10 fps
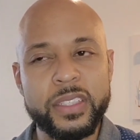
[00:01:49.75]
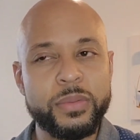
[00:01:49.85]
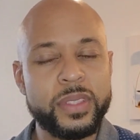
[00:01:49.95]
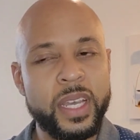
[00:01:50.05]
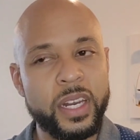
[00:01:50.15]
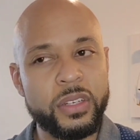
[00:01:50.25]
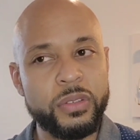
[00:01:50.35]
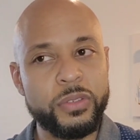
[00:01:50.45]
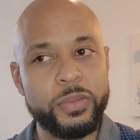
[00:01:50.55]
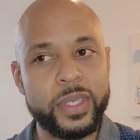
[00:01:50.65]
It was kind of
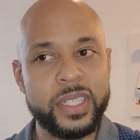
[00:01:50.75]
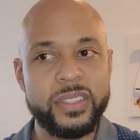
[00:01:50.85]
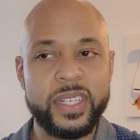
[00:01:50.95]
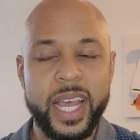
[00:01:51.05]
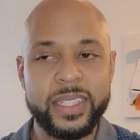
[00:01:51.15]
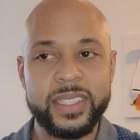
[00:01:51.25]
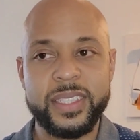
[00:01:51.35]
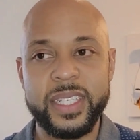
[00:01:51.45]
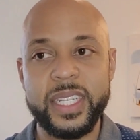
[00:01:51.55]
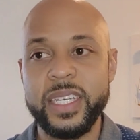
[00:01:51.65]
cool because you got to
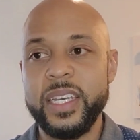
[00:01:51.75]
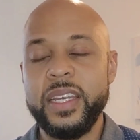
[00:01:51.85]
see